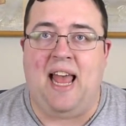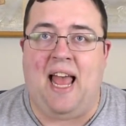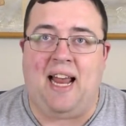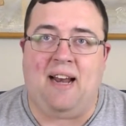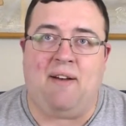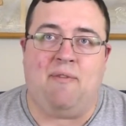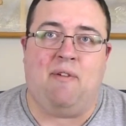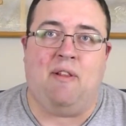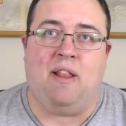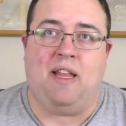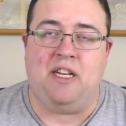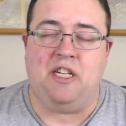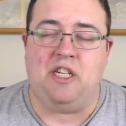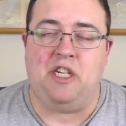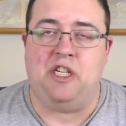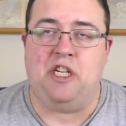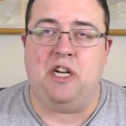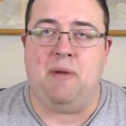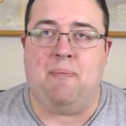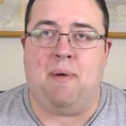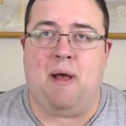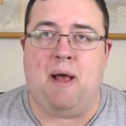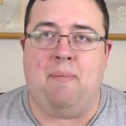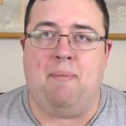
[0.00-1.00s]
that
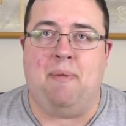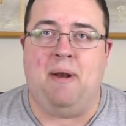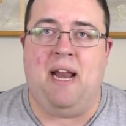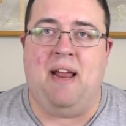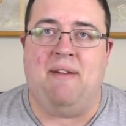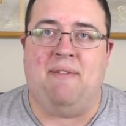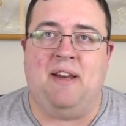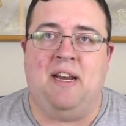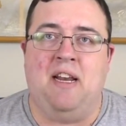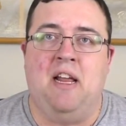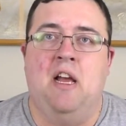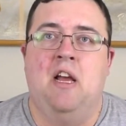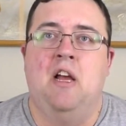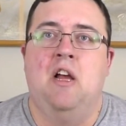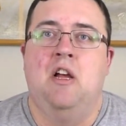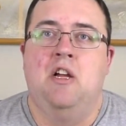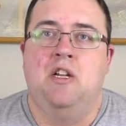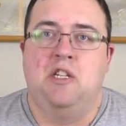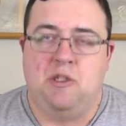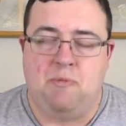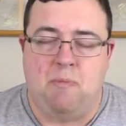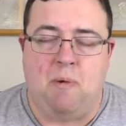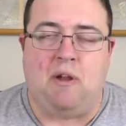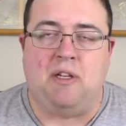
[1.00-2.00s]
relationship up and having
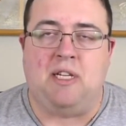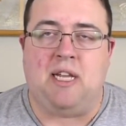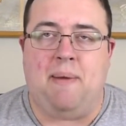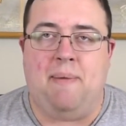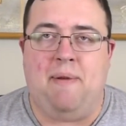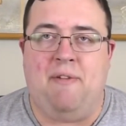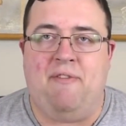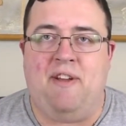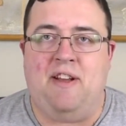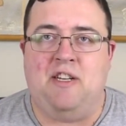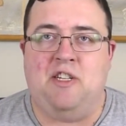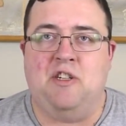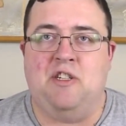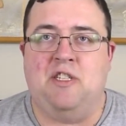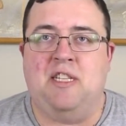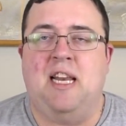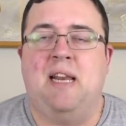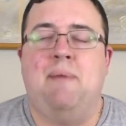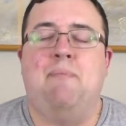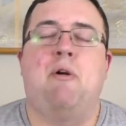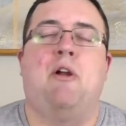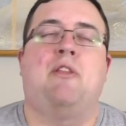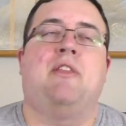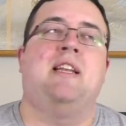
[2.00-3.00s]
small-time adventures. Then
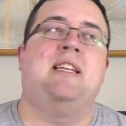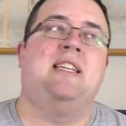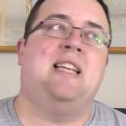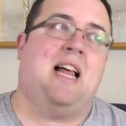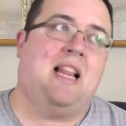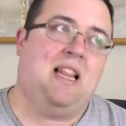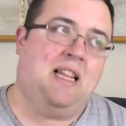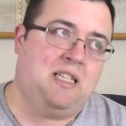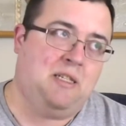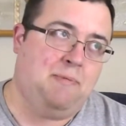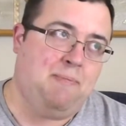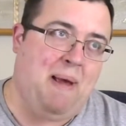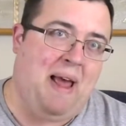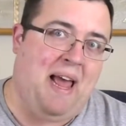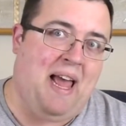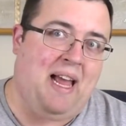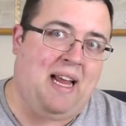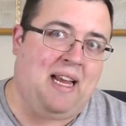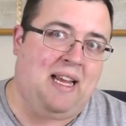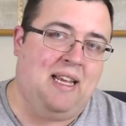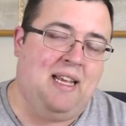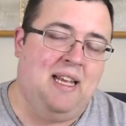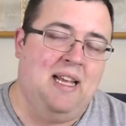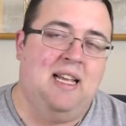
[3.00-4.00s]
he brought the Daleks
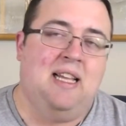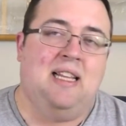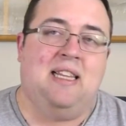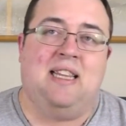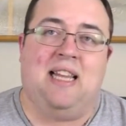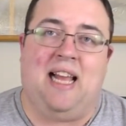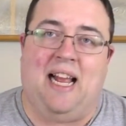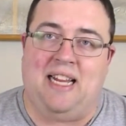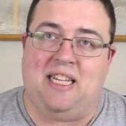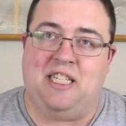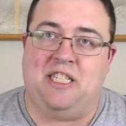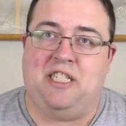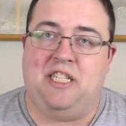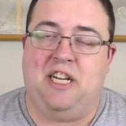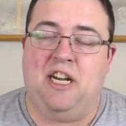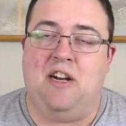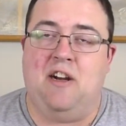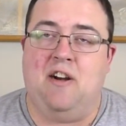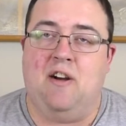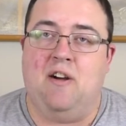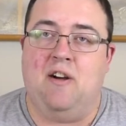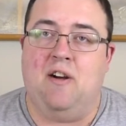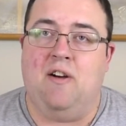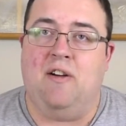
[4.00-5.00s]
back last
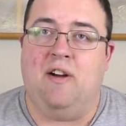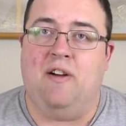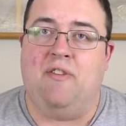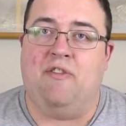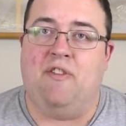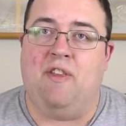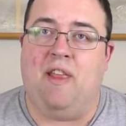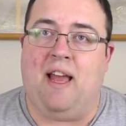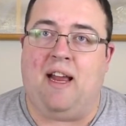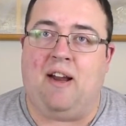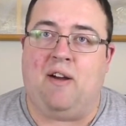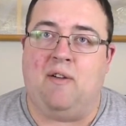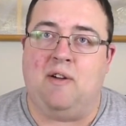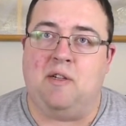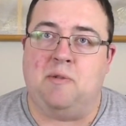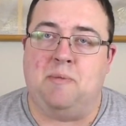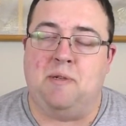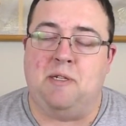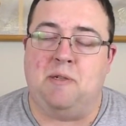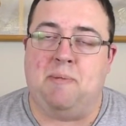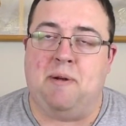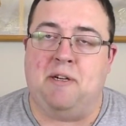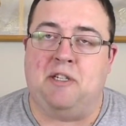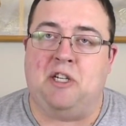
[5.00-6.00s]
year for that
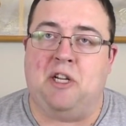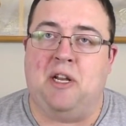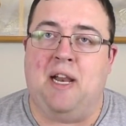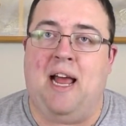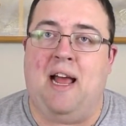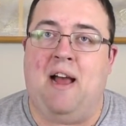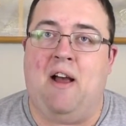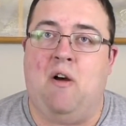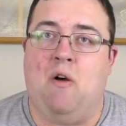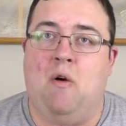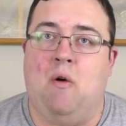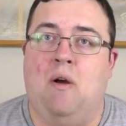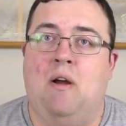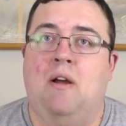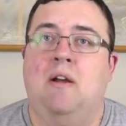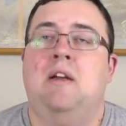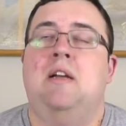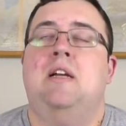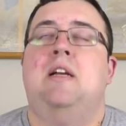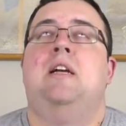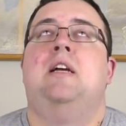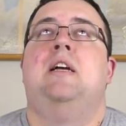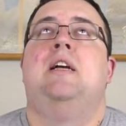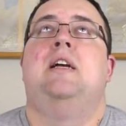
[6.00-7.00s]
Christmas special. Now
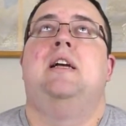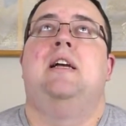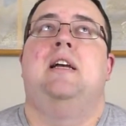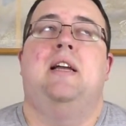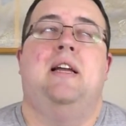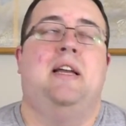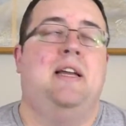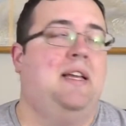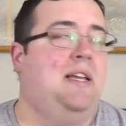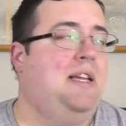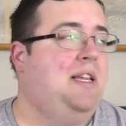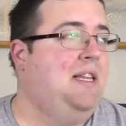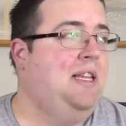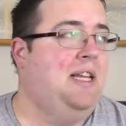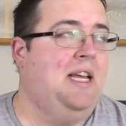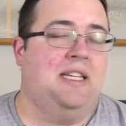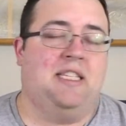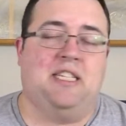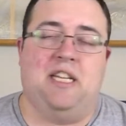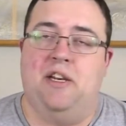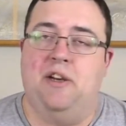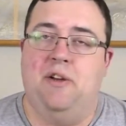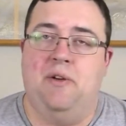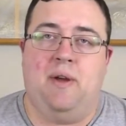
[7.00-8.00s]

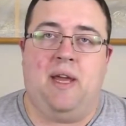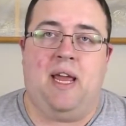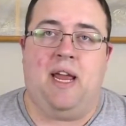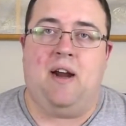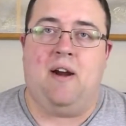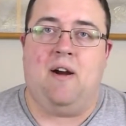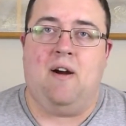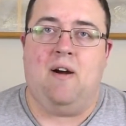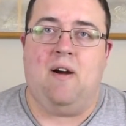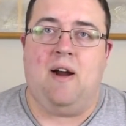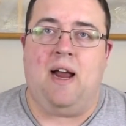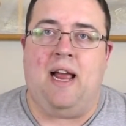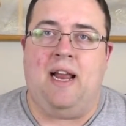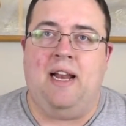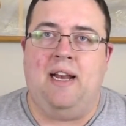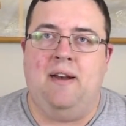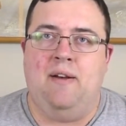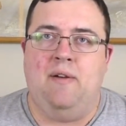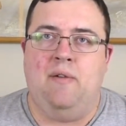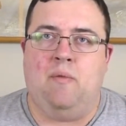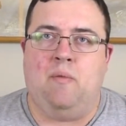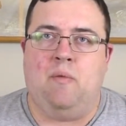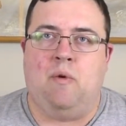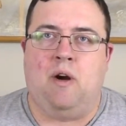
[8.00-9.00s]
it's a new year,
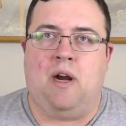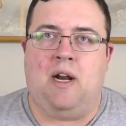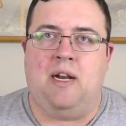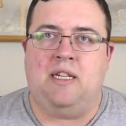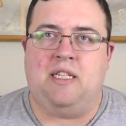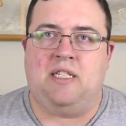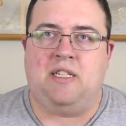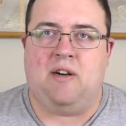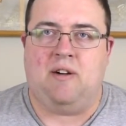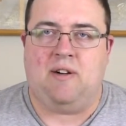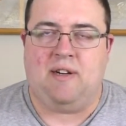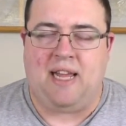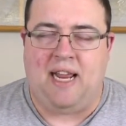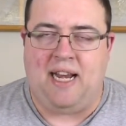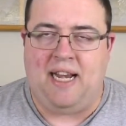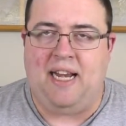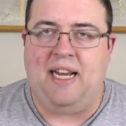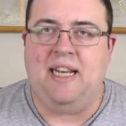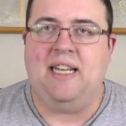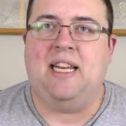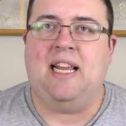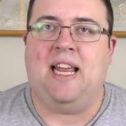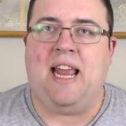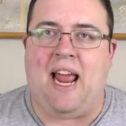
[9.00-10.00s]
and we're going to start getting
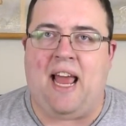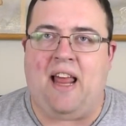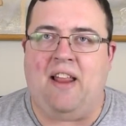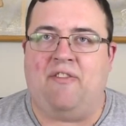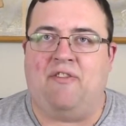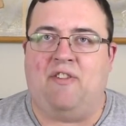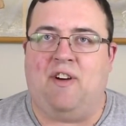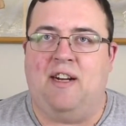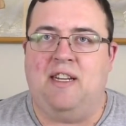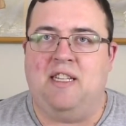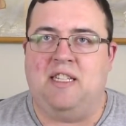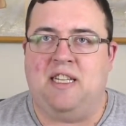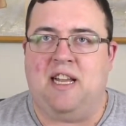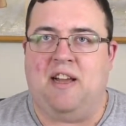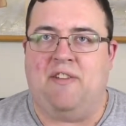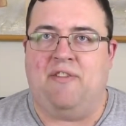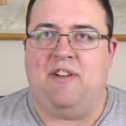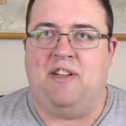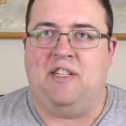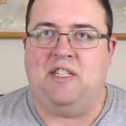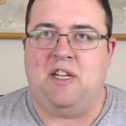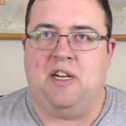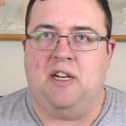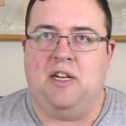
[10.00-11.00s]
into Gallifrey and stuff,
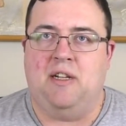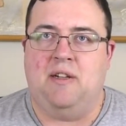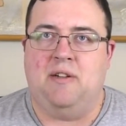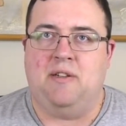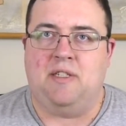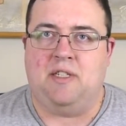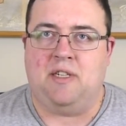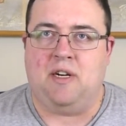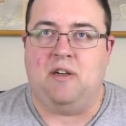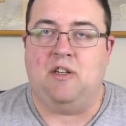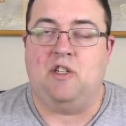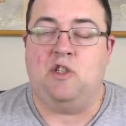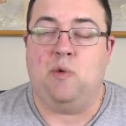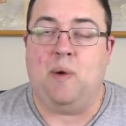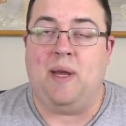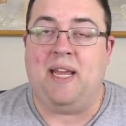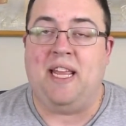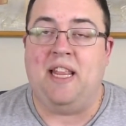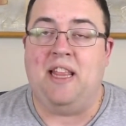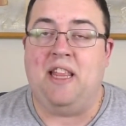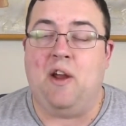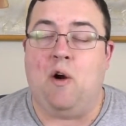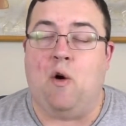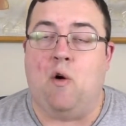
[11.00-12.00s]
and he's going to start
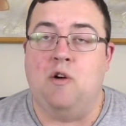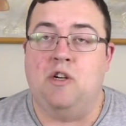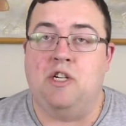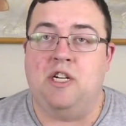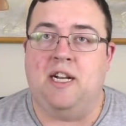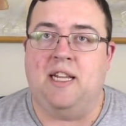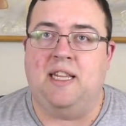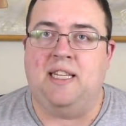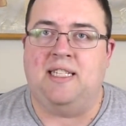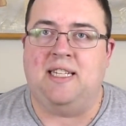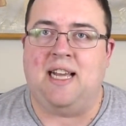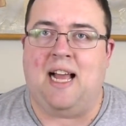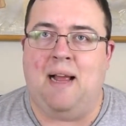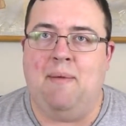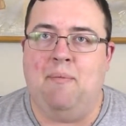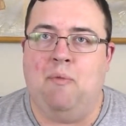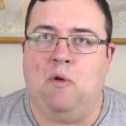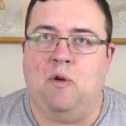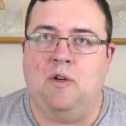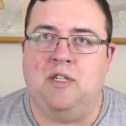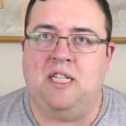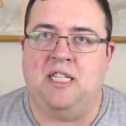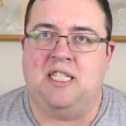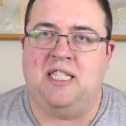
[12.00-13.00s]
tweaking the origin of the Time
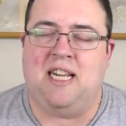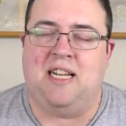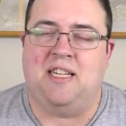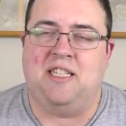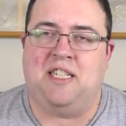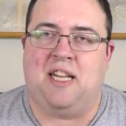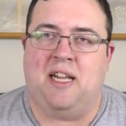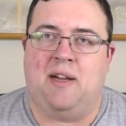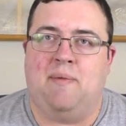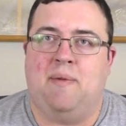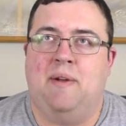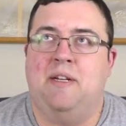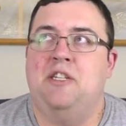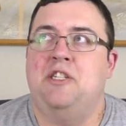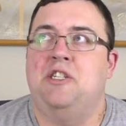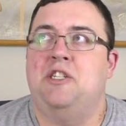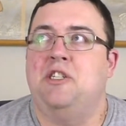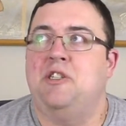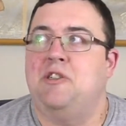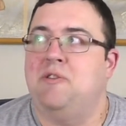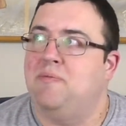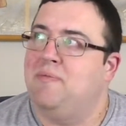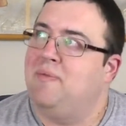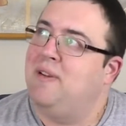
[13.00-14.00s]
Lords, it sounds like,
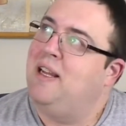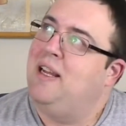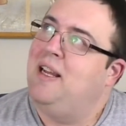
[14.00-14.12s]
which